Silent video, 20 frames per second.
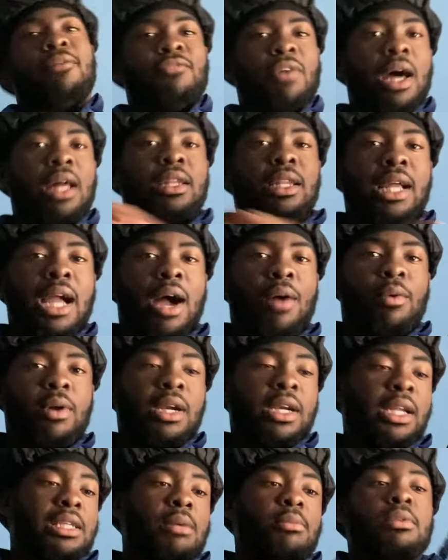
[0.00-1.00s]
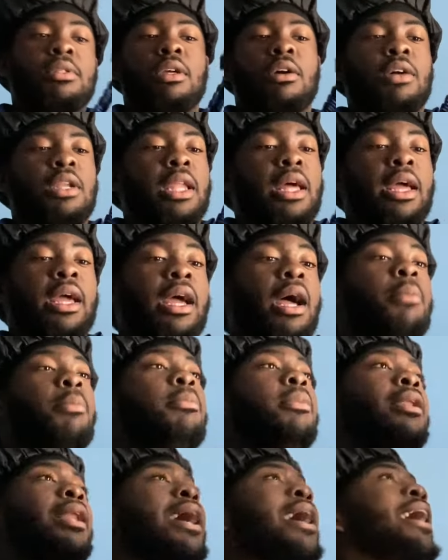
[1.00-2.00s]
finally got one of these. I'm so glad. I'm gonna be
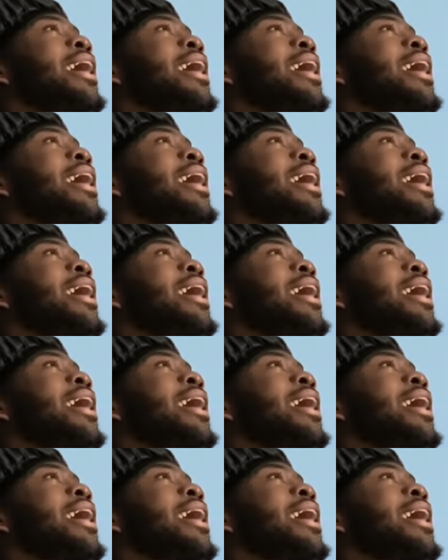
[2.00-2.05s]
like,